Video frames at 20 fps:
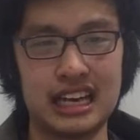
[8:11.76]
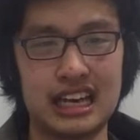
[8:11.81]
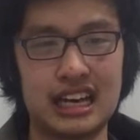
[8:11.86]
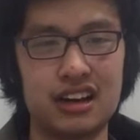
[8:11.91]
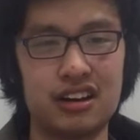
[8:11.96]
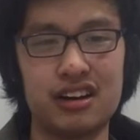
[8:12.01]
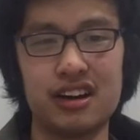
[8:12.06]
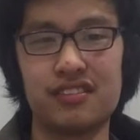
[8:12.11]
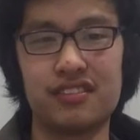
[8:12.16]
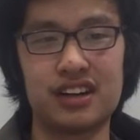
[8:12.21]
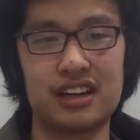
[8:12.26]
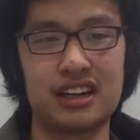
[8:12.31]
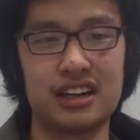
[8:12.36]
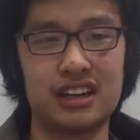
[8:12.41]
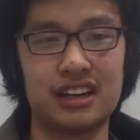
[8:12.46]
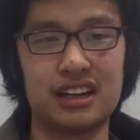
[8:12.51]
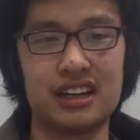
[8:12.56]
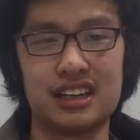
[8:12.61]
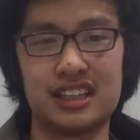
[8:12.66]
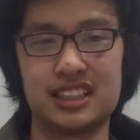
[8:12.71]
However,
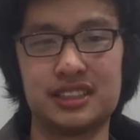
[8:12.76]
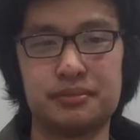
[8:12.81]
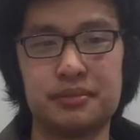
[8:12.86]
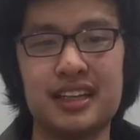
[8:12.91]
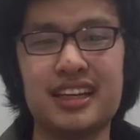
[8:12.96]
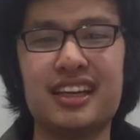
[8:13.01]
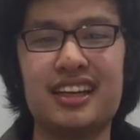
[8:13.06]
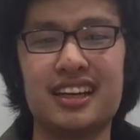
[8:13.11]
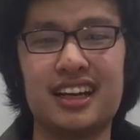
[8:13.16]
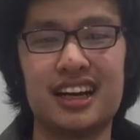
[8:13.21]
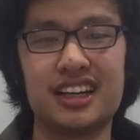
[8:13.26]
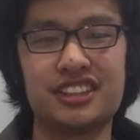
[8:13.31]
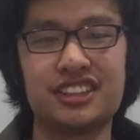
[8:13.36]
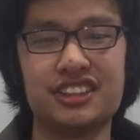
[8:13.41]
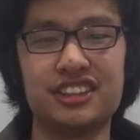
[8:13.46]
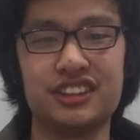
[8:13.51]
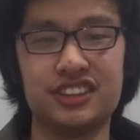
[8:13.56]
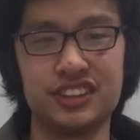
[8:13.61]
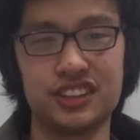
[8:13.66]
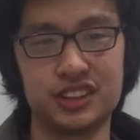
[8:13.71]
as many large
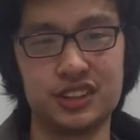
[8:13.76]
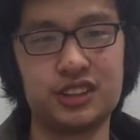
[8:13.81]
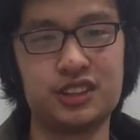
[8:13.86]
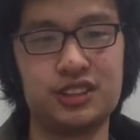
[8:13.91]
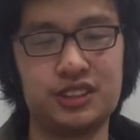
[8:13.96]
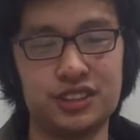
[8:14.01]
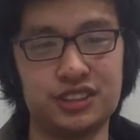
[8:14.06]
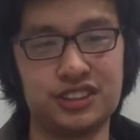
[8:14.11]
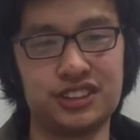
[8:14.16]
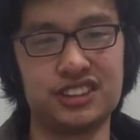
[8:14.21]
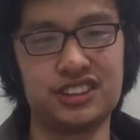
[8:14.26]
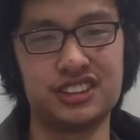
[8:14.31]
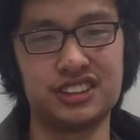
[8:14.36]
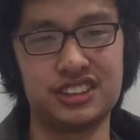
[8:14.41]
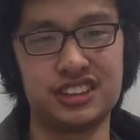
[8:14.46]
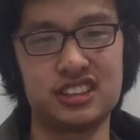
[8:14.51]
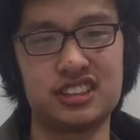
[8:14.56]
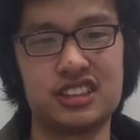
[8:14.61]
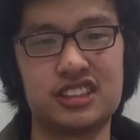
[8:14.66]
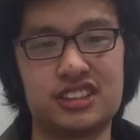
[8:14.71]
institutions
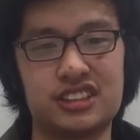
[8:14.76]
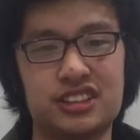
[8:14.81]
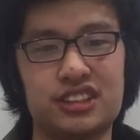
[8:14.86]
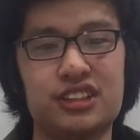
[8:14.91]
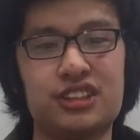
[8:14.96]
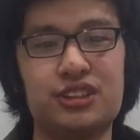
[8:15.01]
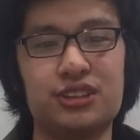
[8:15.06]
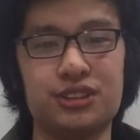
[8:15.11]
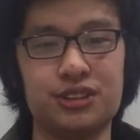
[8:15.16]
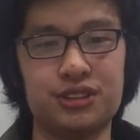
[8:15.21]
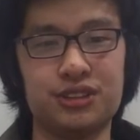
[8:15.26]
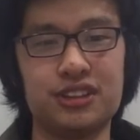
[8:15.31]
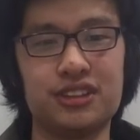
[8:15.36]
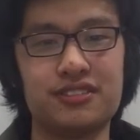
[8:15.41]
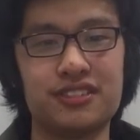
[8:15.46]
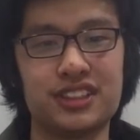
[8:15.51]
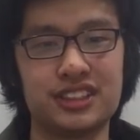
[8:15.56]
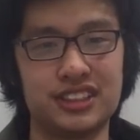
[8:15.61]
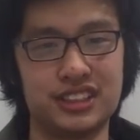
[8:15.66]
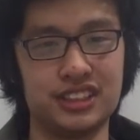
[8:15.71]
such as
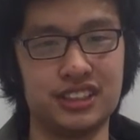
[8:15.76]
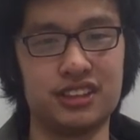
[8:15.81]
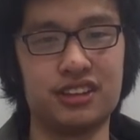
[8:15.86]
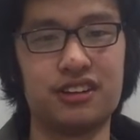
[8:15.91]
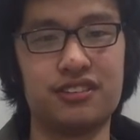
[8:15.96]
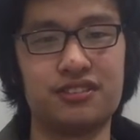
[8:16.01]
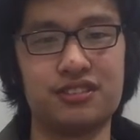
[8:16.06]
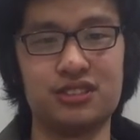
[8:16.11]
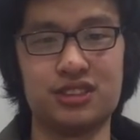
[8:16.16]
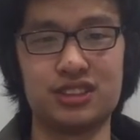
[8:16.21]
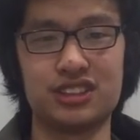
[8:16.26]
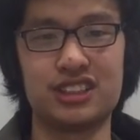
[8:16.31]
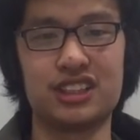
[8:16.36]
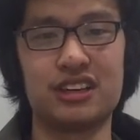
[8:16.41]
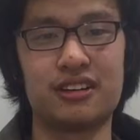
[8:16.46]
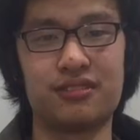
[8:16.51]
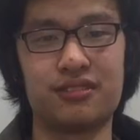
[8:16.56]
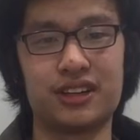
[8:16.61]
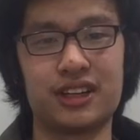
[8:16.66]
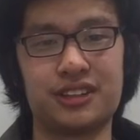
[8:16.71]
University of New
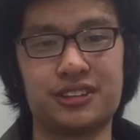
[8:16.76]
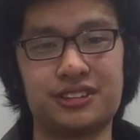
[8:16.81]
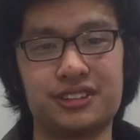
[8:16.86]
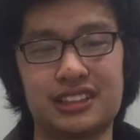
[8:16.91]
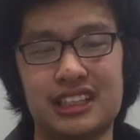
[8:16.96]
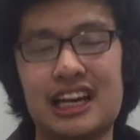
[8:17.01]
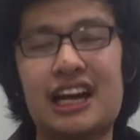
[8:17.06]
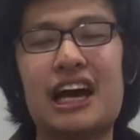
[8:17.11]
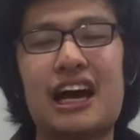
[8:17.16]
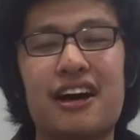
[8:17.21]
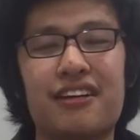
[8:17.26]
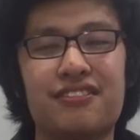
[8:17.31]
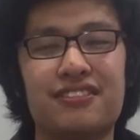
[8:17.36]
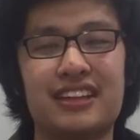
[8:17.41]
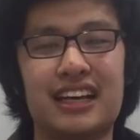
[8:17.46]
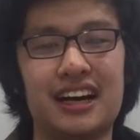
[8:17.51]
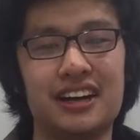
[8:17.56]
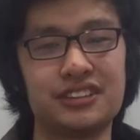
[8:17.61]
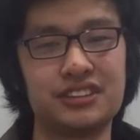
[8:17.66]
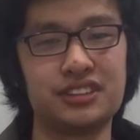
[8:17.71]
South Wales have
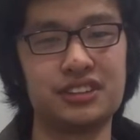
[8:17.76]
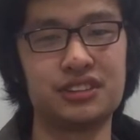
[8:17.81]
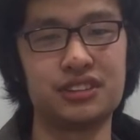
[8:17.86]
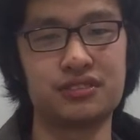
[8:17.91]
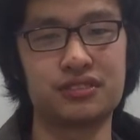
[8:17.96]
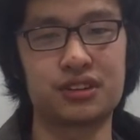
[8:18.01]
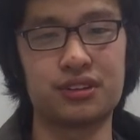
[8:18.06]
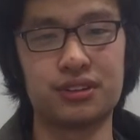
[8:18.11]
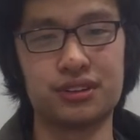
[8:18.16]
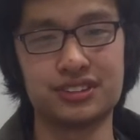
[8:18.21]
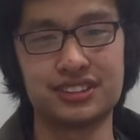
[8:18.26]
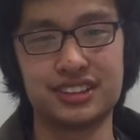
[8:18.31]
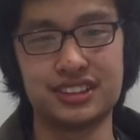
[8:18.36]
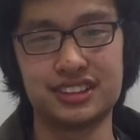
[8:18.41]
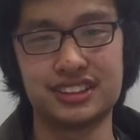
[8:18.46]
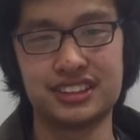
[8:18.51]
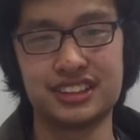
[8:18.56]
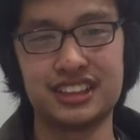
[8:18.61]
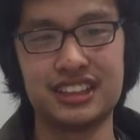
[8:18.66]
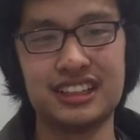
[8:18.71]
thousands of
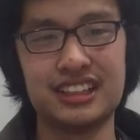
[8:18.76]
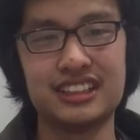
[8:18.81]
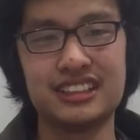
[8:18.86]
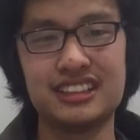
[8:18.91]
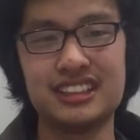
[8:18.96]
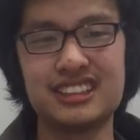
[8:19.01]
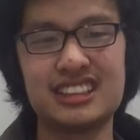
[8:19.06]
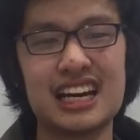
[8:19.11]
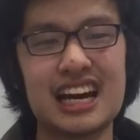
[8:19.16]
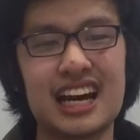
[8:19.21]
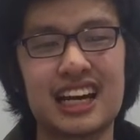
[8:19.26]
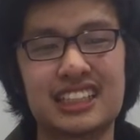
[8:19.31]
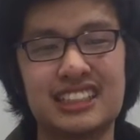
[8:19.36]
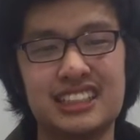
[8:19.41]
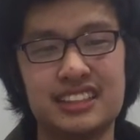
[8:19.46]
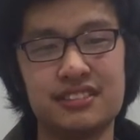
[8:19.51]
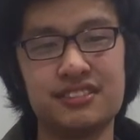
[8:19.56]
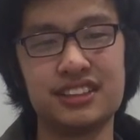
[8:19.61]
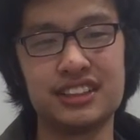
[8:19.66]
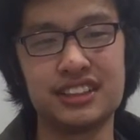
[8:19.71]
courses, this
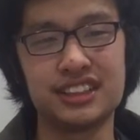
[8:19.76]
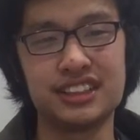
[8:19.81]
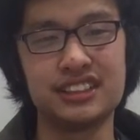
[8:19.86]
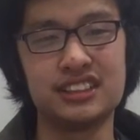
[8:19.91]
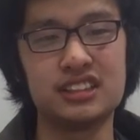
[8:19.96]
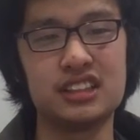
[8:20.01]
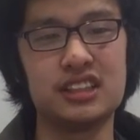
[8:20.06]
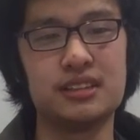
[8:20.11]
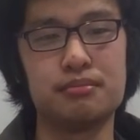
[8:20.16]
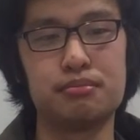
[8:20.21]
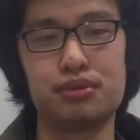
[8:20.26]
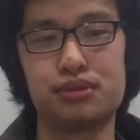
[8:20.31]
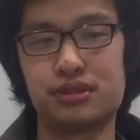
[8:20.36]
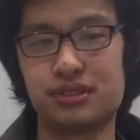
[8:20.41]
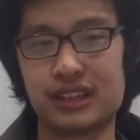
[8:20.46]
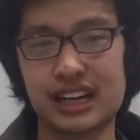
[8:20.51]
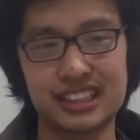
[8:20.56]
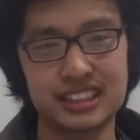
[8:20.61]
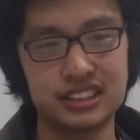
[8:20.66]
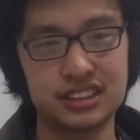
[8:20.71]
activity is
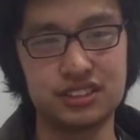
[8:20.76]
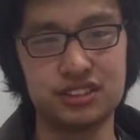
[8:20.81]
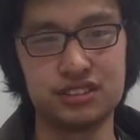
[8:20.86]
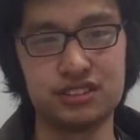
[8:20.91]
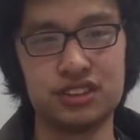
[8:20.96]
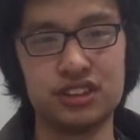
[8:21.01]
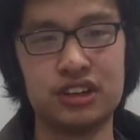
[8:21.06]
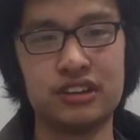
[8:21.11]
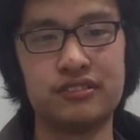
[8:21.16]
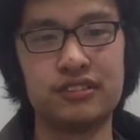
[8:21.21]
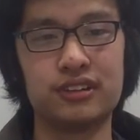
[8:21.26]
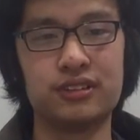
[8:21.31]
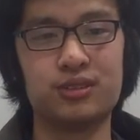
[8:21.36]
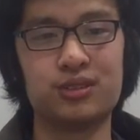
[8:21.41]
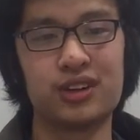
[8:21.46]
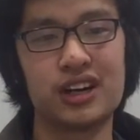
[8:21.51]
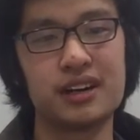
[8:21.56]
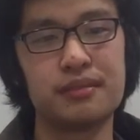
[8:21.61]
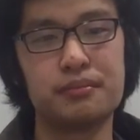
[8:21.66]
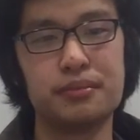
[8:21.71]
impractical for
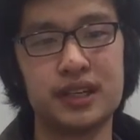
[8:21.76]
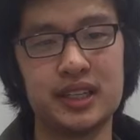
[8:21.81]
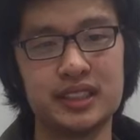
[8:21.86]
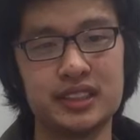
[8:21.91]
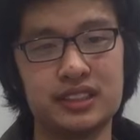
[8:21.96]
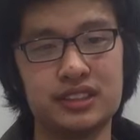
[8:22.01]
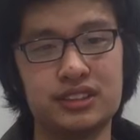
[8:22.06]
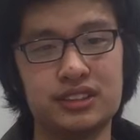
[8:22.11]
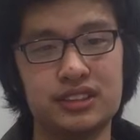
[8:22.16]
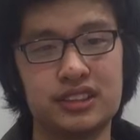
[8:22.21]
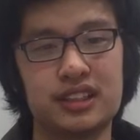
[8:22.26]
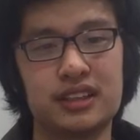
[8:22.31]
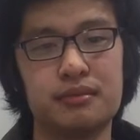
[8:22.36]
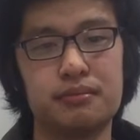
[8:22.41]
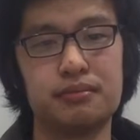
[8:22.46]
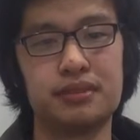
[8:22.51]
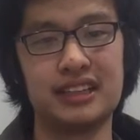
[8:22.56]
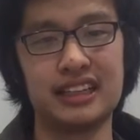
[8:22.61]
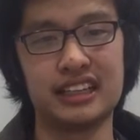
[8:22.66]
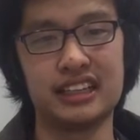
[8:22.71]
one person to
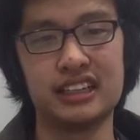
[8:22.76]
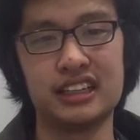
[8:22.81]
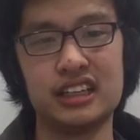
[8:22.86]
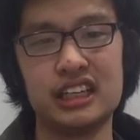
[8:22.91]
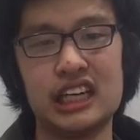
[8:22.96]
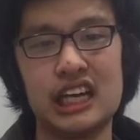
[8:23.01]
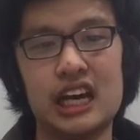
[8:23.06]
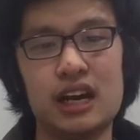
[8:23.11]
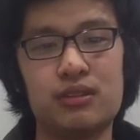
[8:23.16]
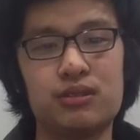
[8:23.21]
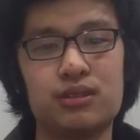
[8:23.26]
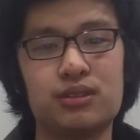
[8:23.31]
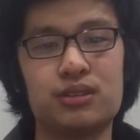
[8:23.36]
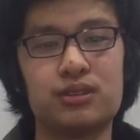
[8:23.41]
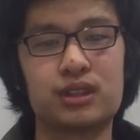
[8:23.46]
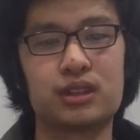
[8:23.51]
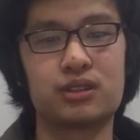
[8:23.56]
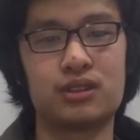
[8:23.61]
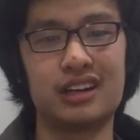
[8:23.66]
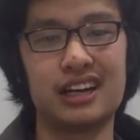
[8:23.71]
complete and will
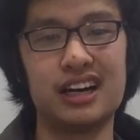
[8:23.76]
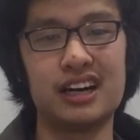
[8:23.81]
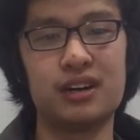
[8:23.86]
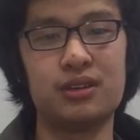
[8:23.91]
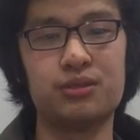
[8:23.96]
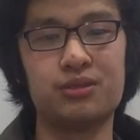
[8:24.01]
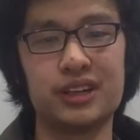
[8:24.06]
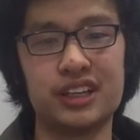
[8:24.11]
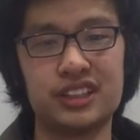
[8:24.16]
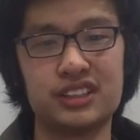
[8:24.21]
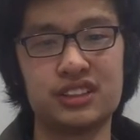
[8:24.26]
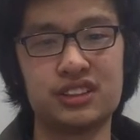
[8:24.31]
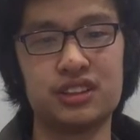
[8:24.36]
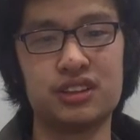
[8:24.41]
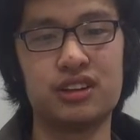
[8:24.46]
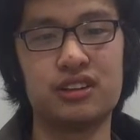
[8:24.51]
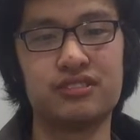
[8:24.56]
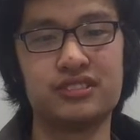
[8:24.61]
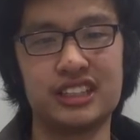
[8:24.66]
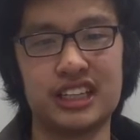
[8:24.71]
require weeks
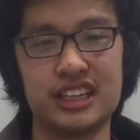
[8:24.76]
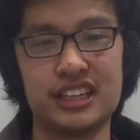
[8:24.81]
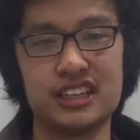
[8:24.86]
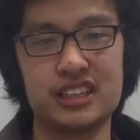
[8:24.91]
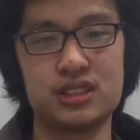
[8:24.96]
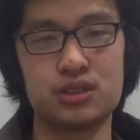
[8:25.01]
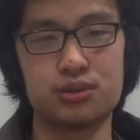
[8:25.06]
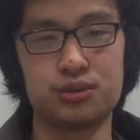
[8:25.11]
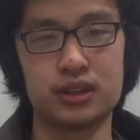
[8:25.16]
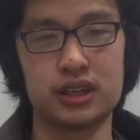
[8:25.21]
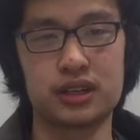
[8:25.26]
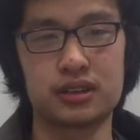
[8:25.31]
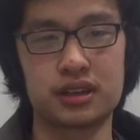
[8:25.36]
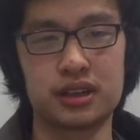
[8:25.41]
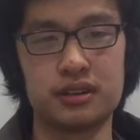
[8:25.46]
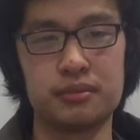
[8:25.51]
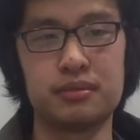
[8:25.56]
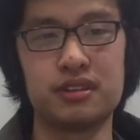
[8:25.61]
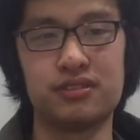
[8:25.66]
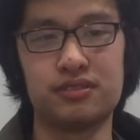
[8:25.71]
of tedious work
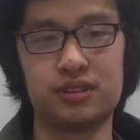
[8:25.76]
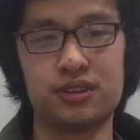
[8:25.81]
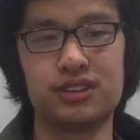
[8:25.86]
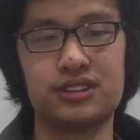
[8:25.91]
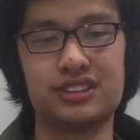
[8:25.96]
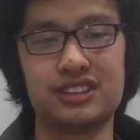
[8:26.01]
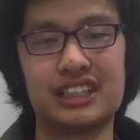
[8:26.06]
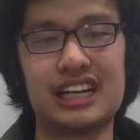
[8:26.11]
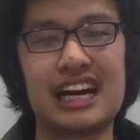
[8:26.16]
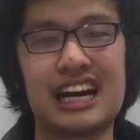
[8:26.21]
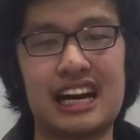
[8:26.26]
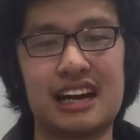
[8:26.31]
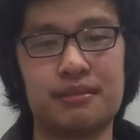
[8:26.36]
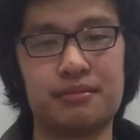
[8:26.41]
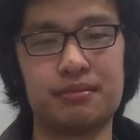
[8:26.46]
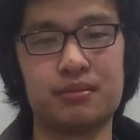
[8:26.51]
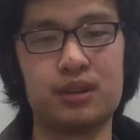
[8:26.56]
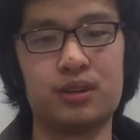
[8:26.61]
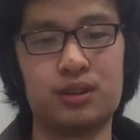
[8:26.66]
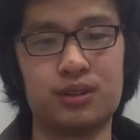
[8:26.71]
before the
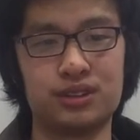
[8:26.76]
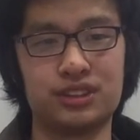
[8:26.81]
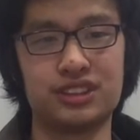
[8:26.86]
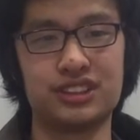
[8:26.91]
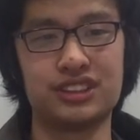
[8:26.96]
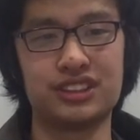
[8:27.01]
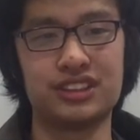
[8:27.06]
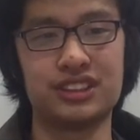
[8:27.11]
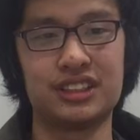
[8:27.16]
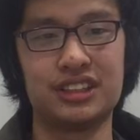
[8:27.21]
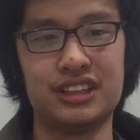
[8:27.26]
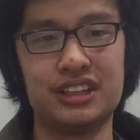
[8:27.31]
app launches.